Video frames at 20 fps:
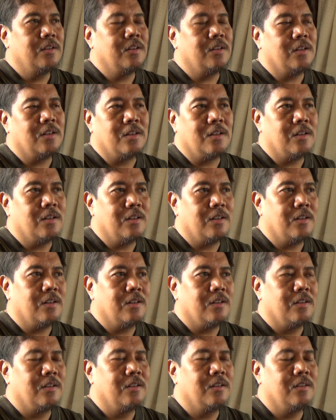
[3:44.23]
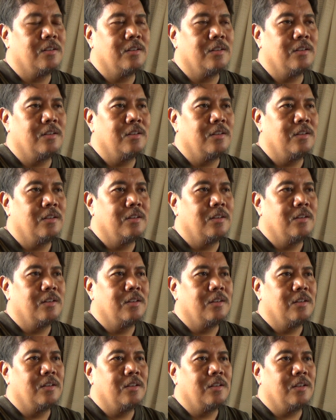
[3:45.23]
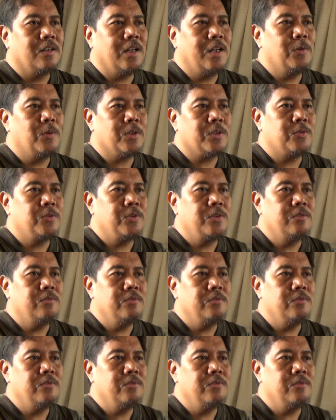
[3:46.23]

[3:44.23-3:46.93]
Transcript: Uh, I was